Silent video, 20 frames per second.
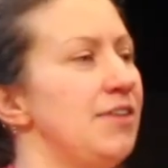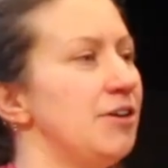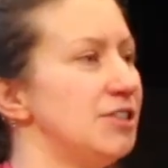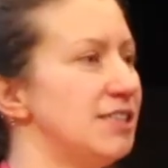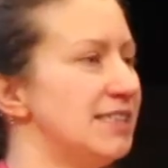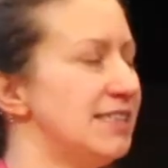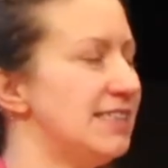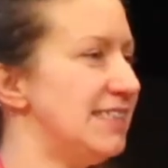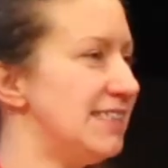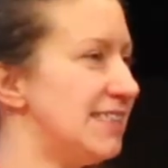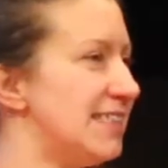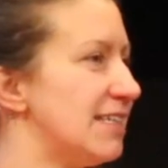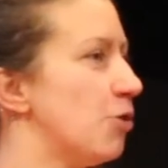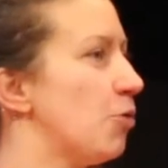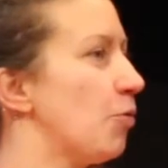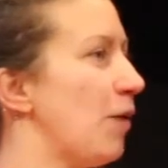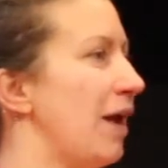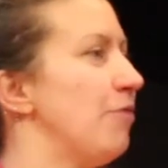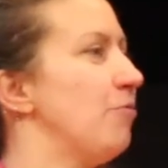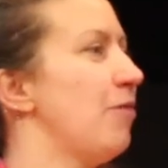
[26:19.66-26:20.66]
they're just it's a
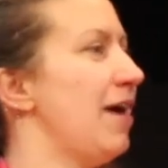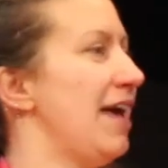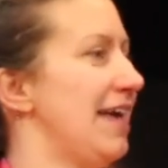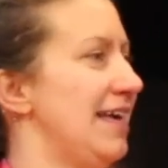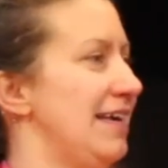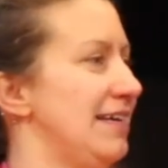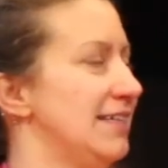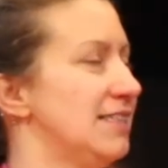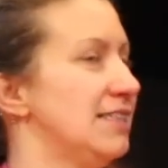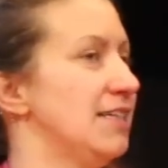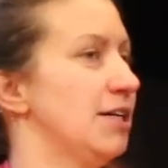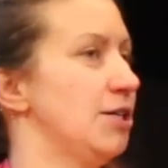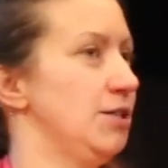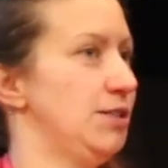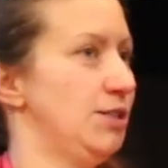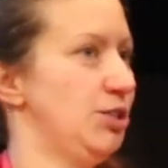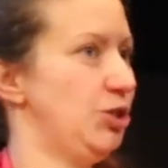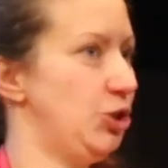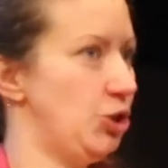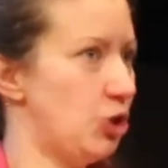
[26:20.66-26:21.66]
great way to
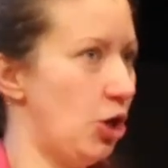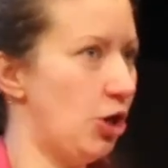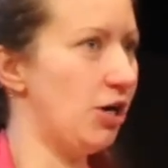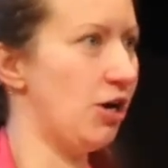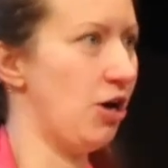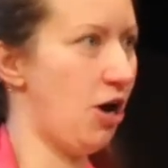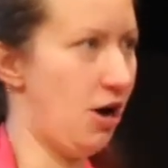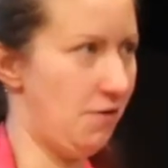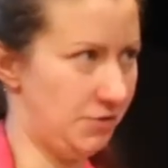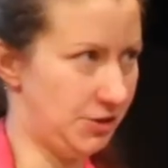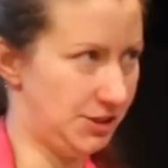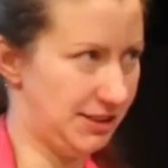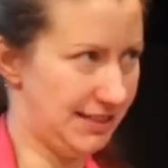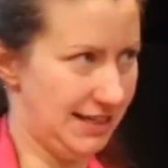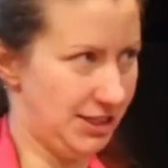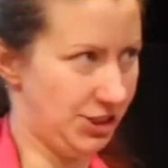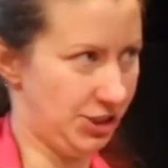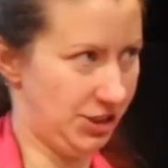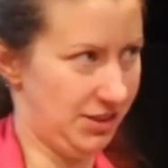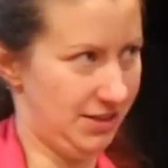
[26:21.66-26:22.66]
start a
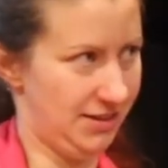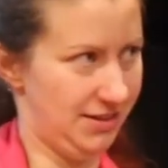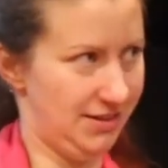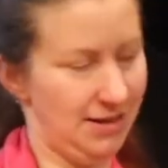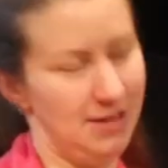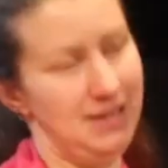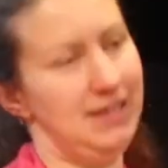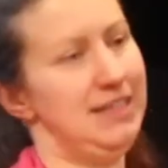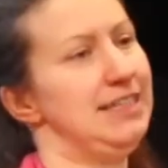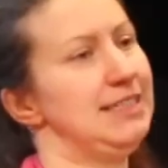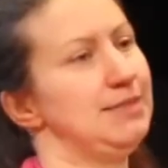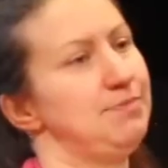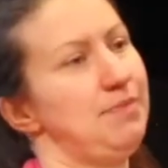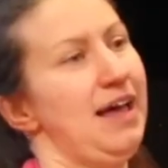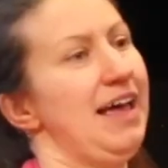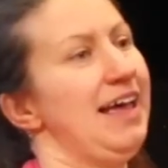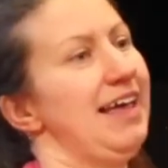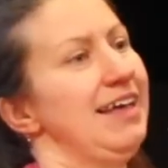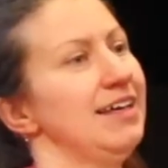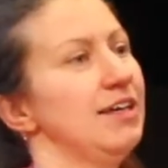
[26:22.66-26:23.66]
conversation is
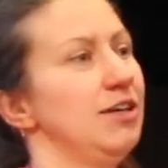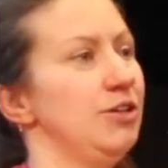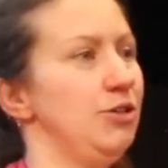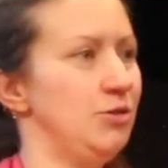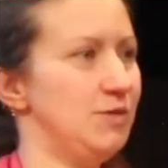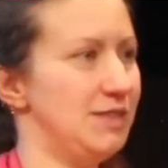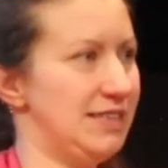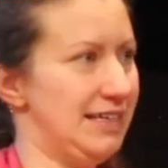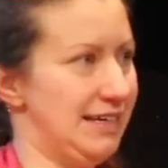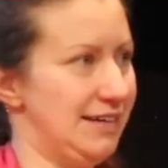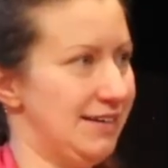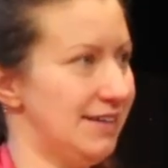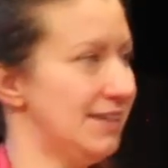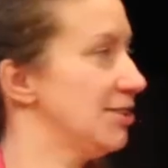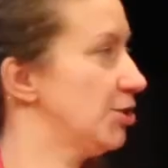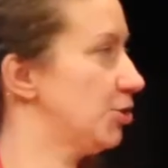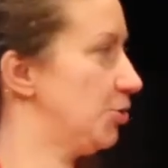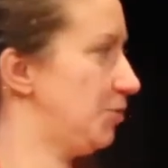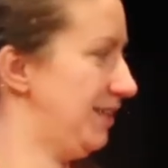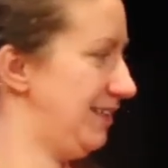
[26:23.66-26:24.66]
by using
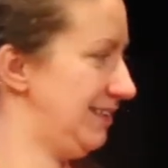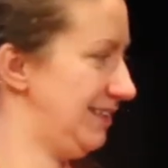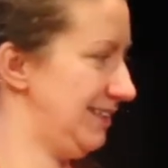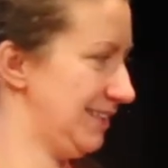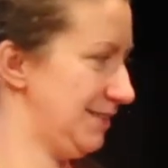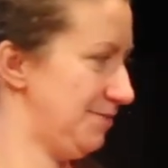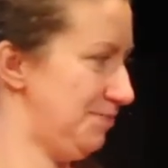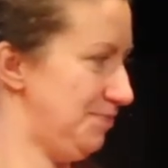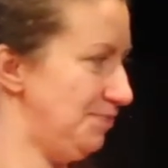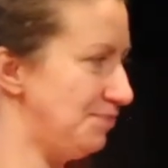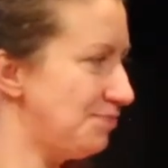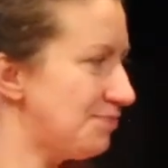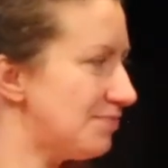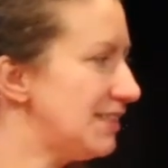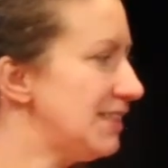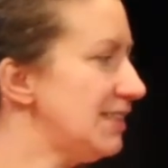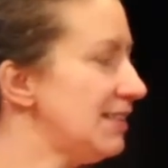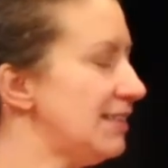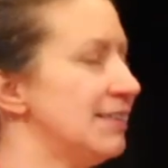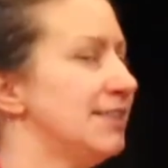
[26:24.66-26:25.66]
surrealism.
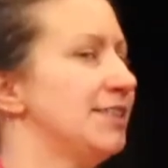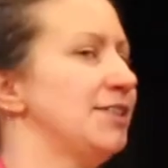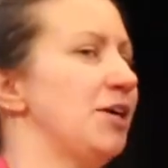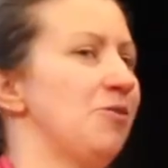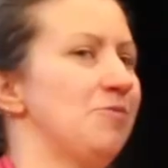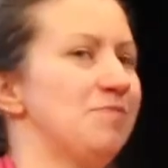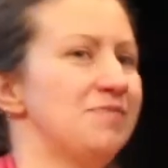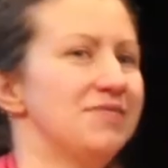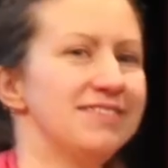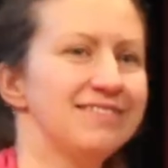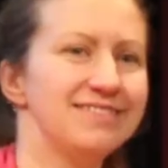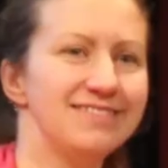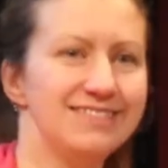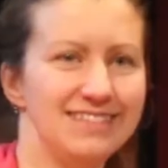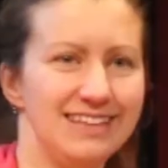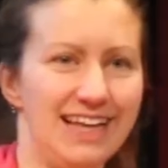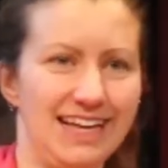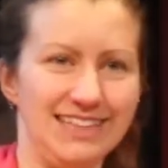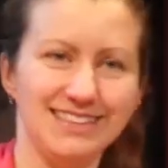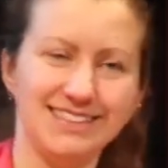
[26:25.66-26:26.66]
So
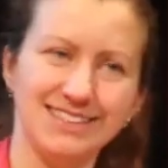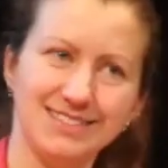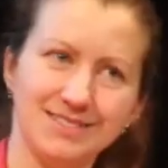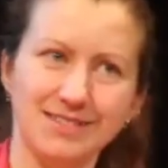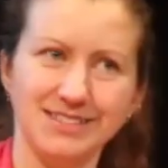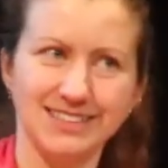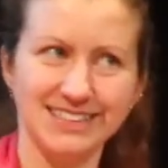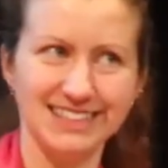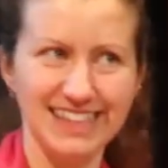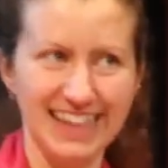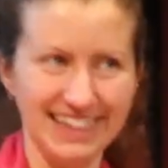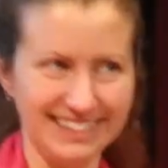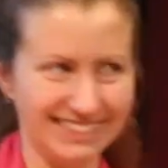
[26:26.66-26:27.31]
that's the